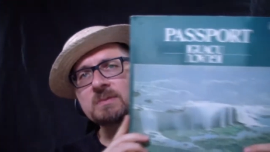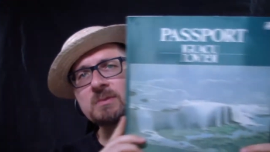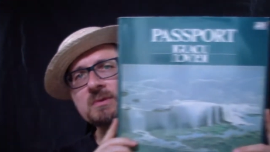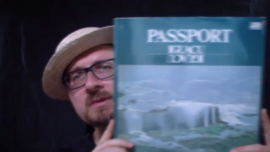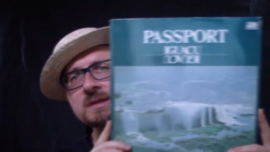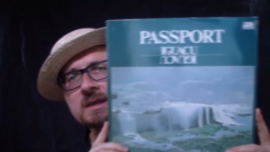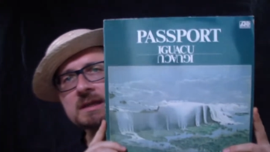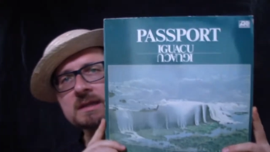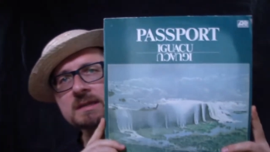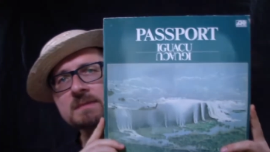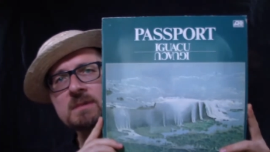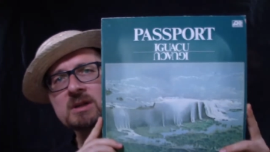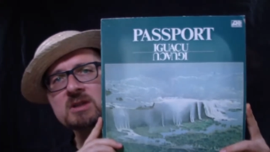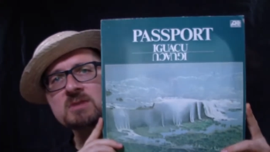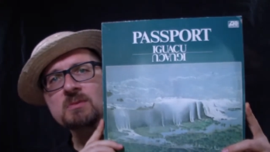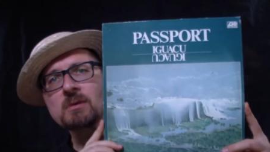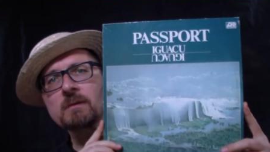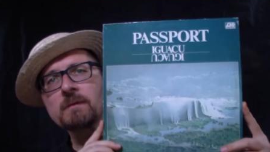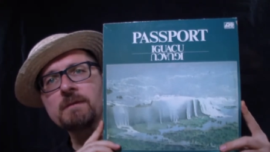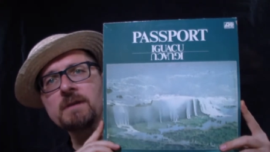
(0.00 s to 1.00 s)
music is
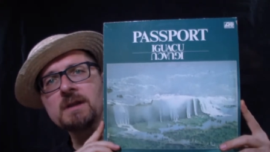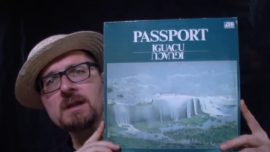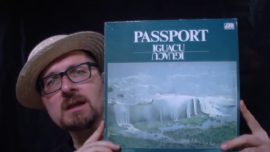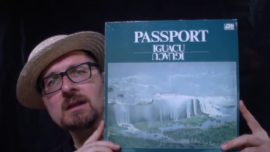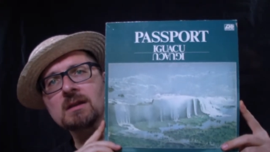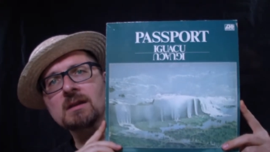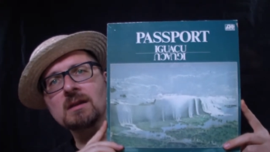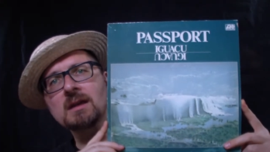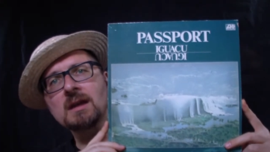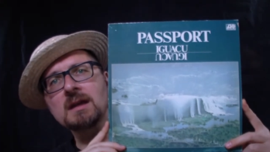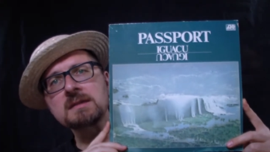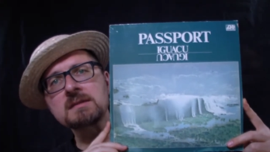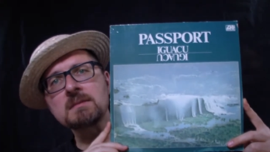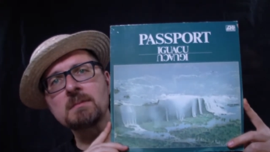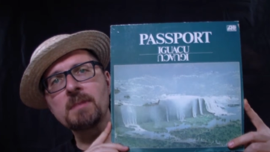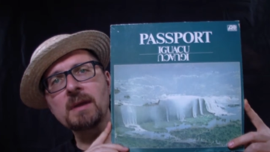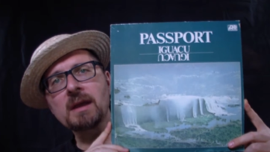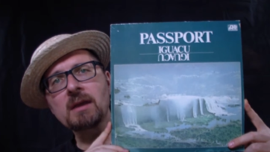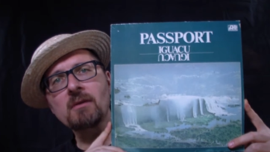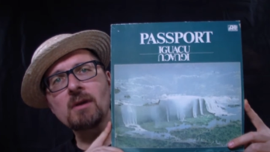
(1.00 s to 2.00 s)
much more fitting as a
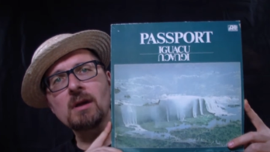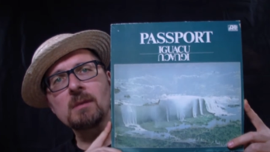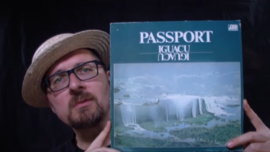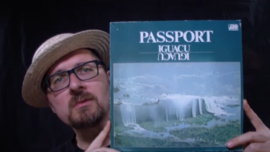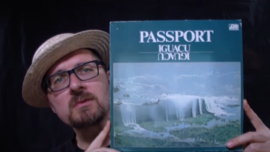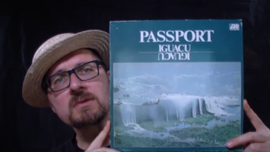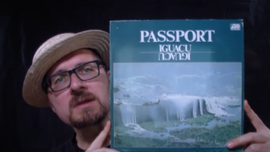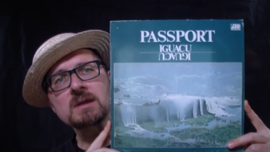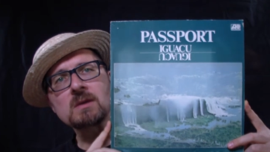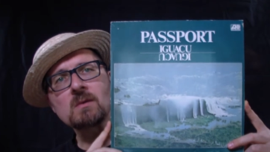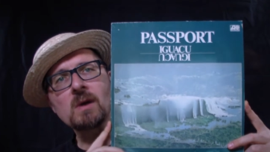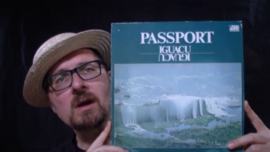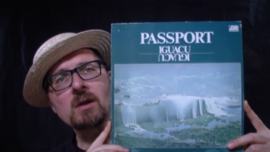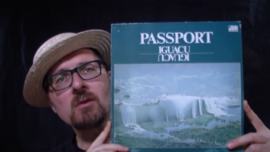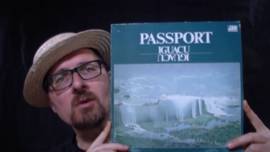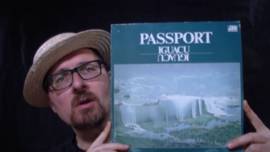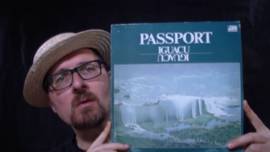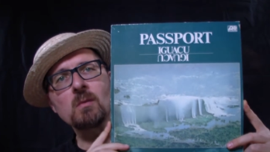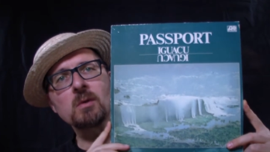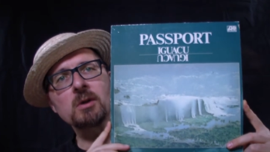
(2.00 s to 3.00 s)
background music while
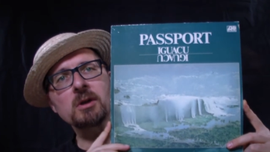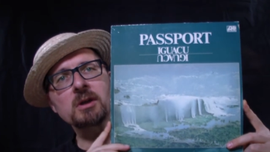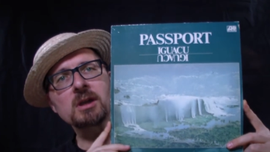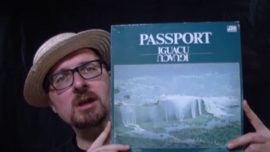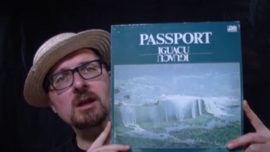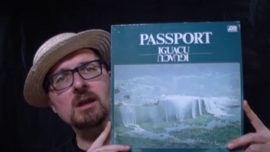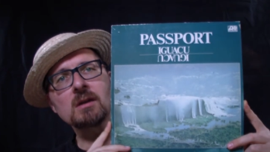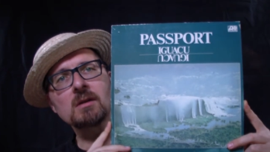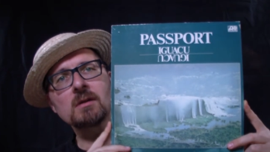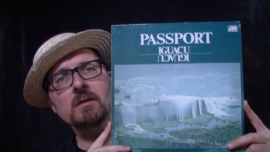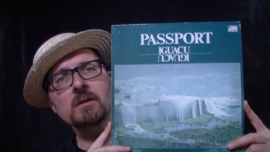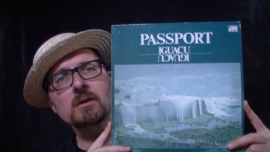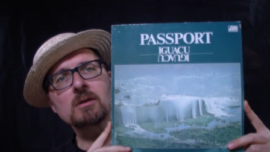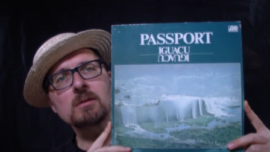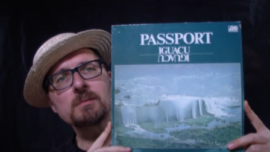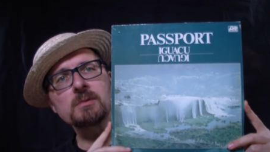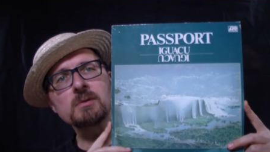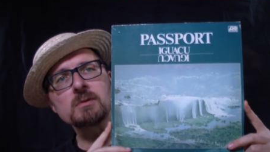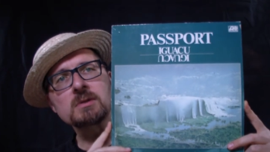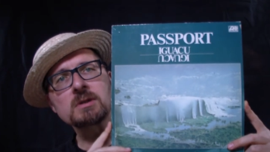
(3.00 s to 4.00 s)
you are working on the
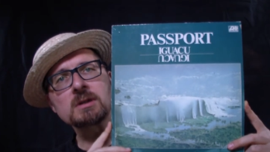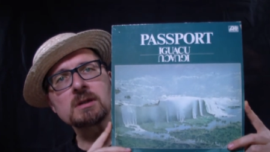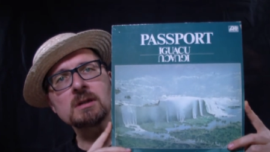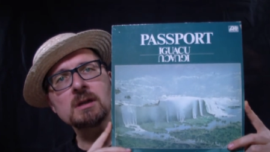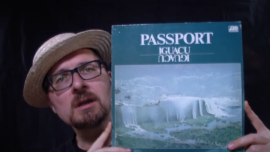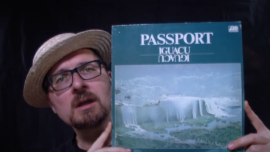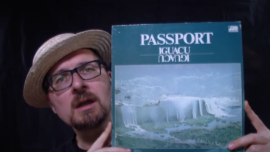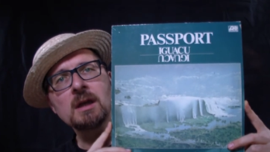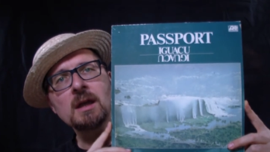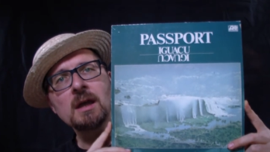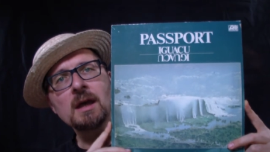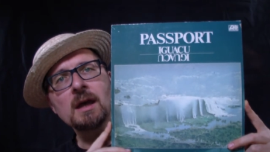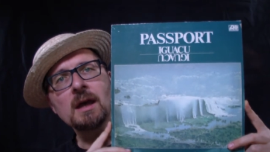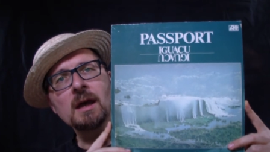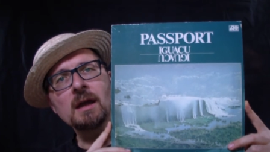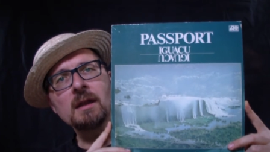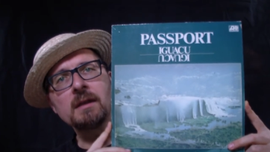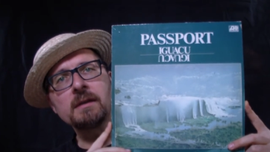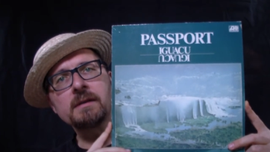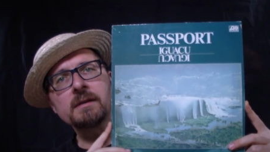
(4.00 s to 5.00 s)
computer.
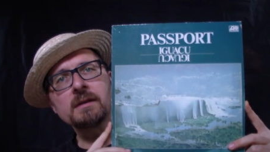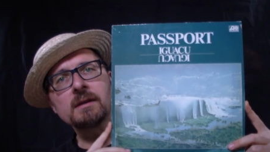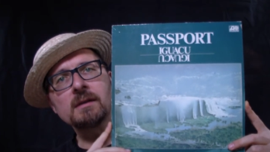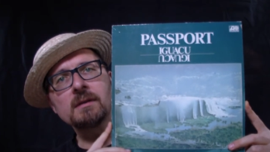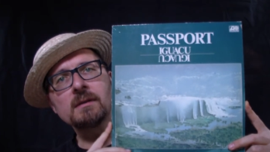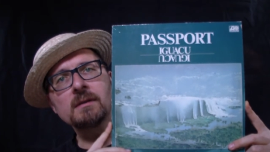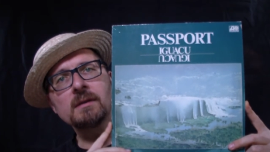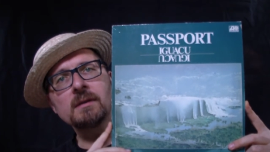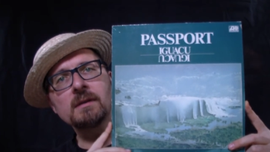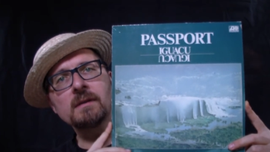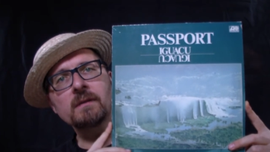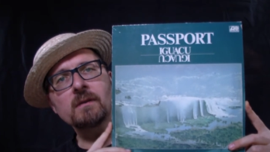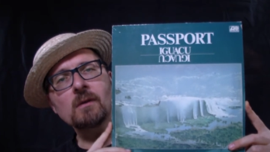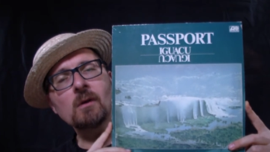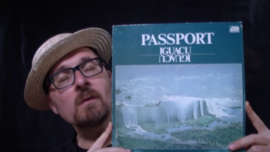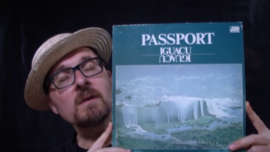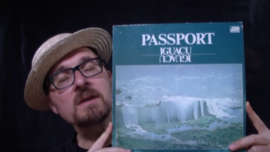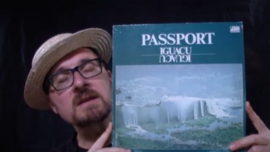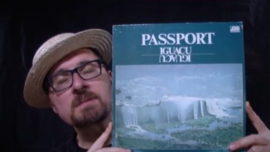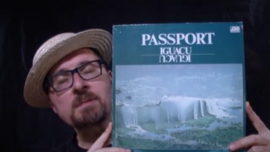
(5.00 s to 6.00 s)
And uh, it's
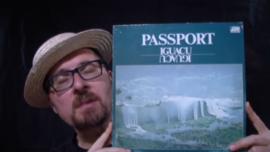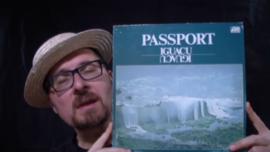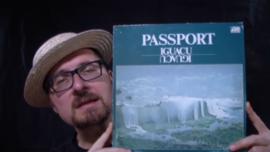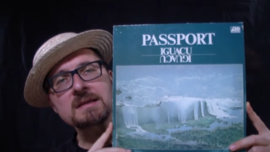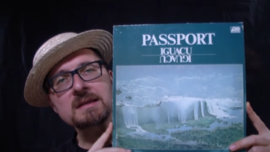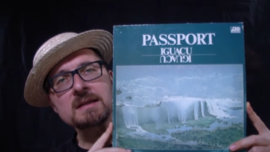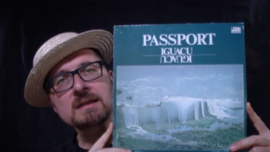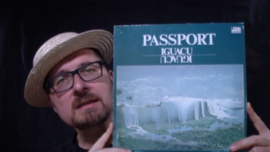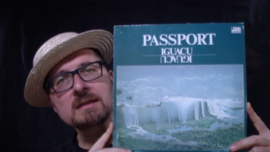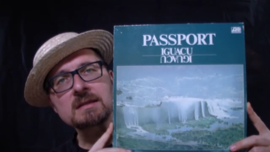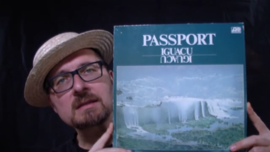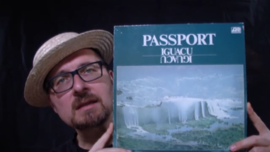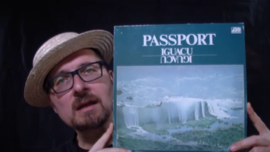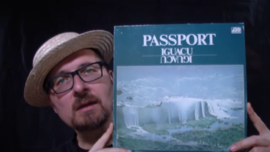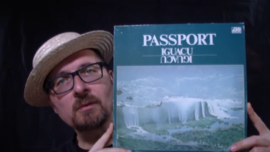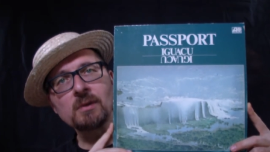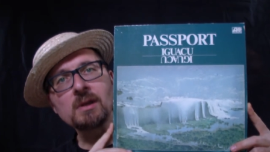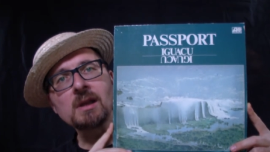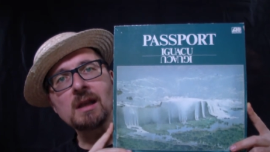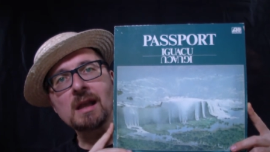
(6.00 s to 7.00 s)
always pleasant. I
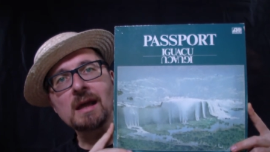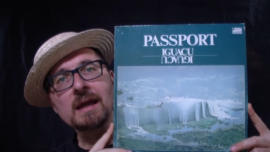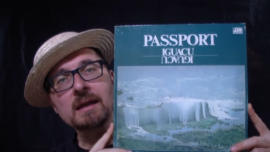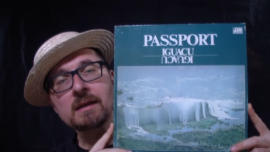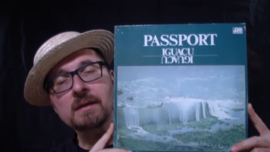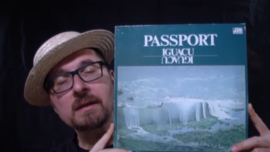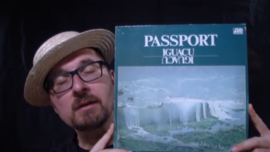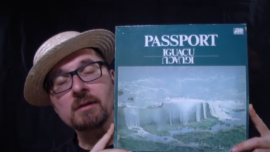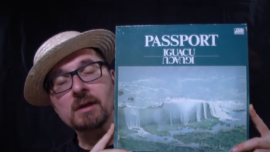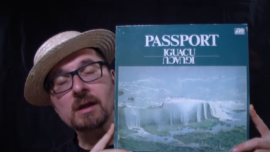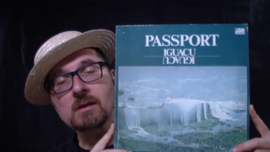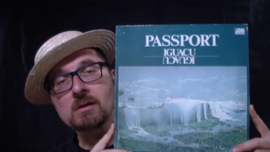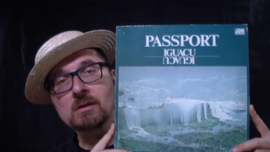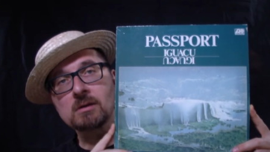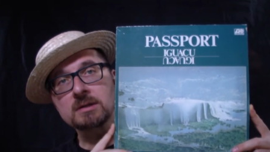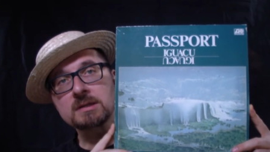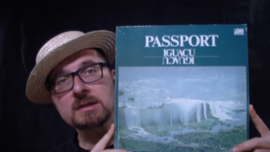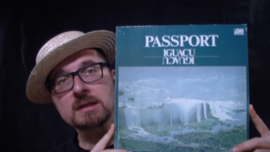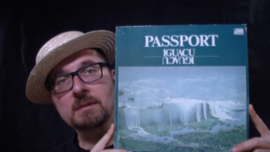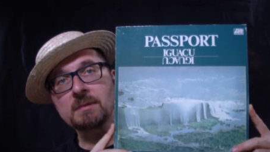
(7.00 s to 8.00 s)
really like their
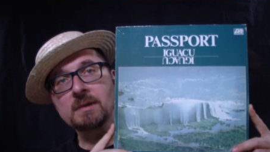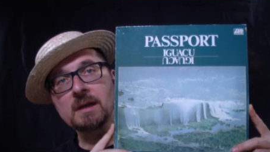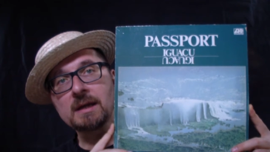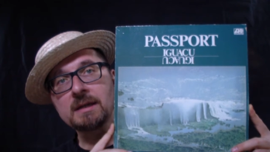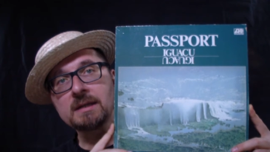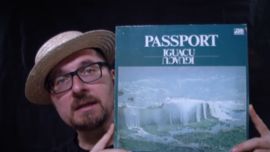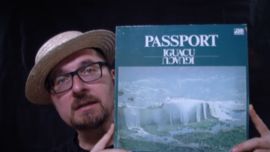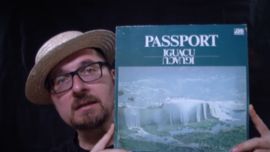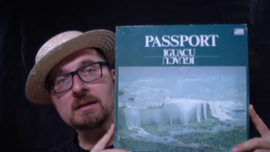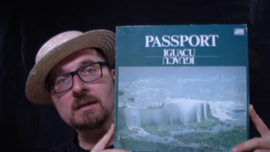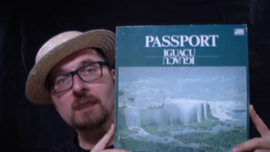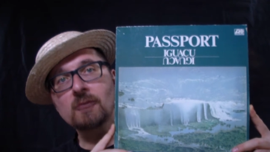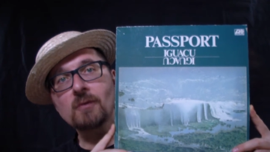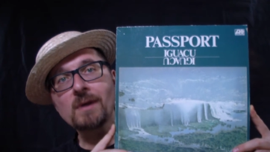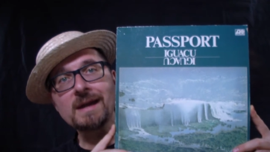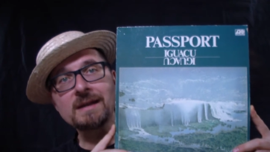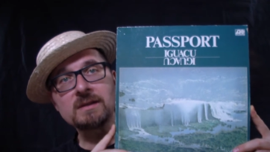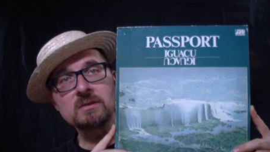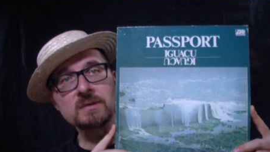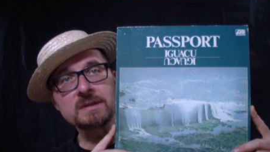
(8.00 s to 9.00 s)
records. I mean, I didn't
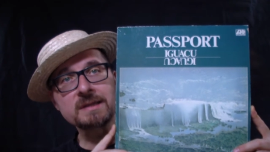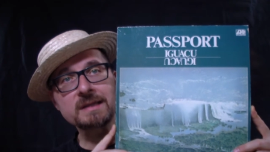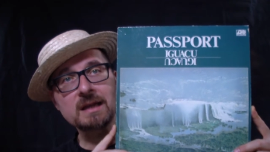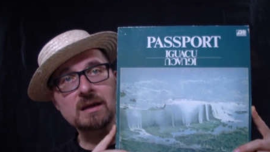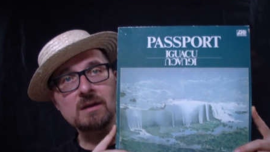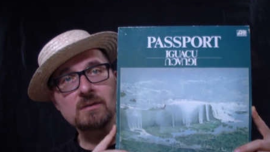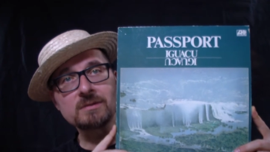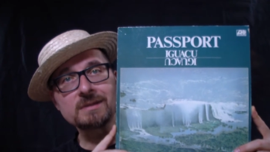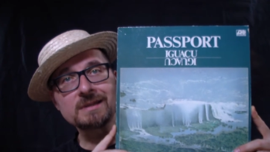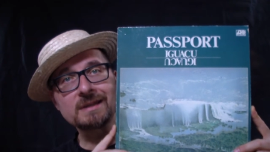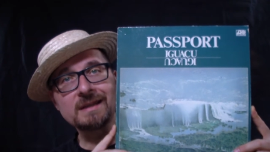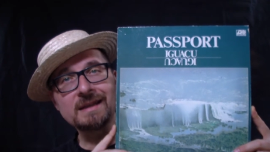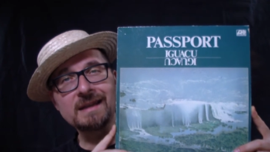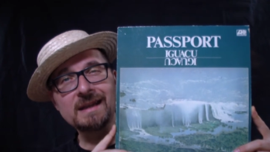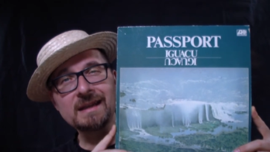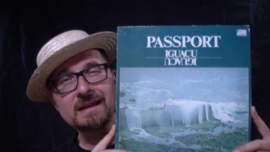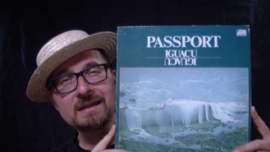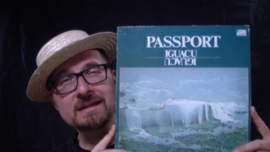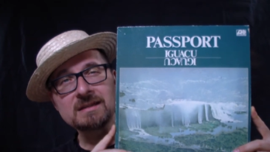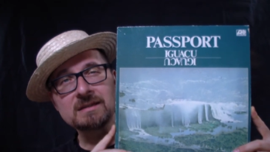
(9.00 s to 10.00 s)
try to sound
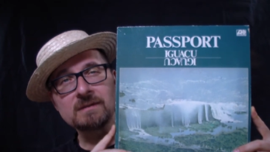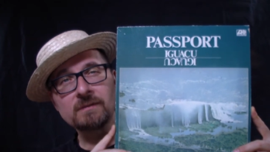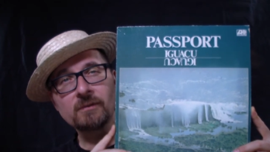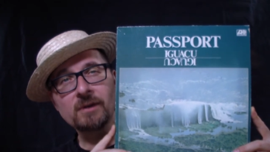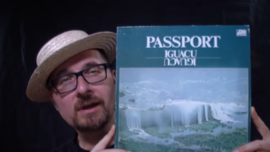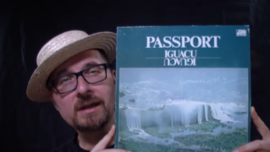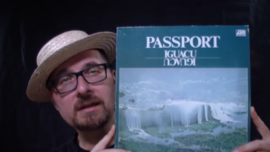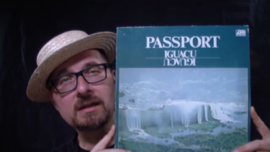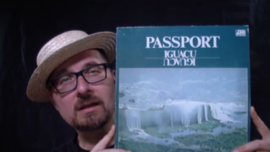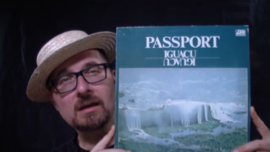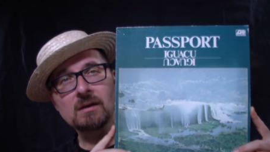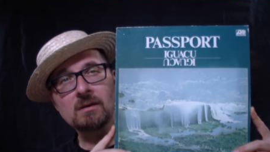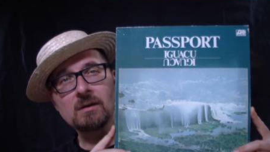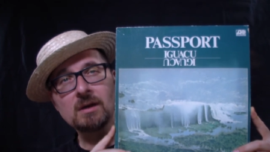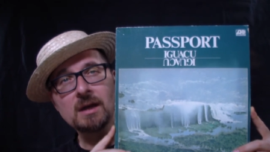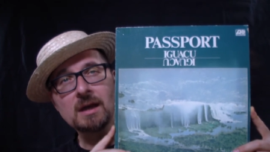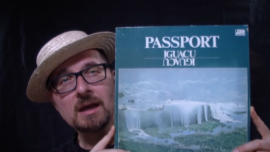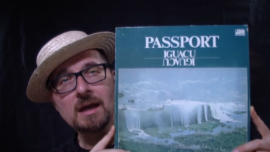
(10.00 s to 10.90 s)
negative right now.